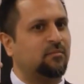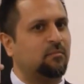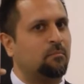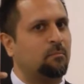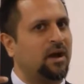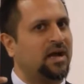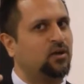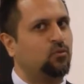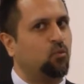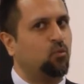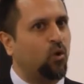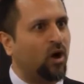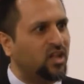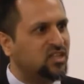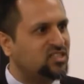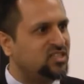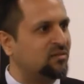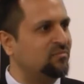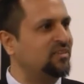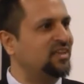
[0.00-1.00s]
might
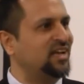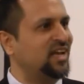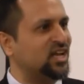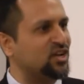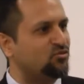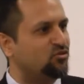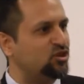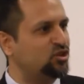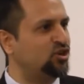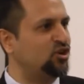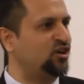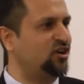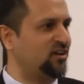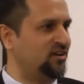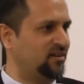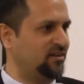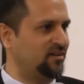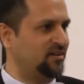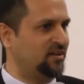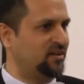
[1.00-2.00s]
want something in return.
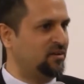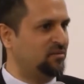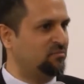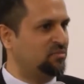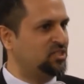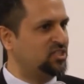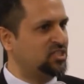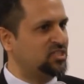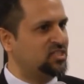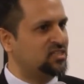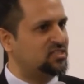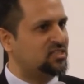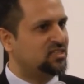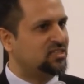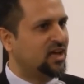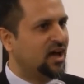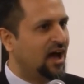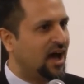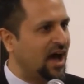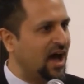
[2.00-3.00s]
But she says that
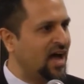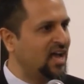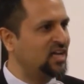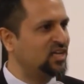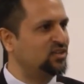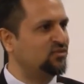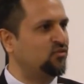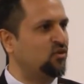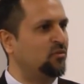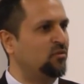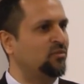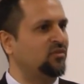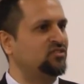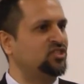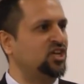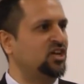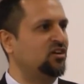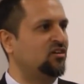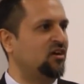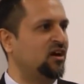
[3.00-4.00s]
the highest form of
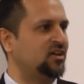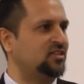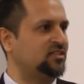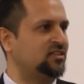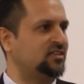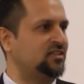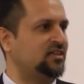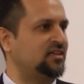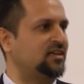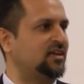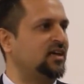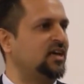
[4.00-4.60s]
generosity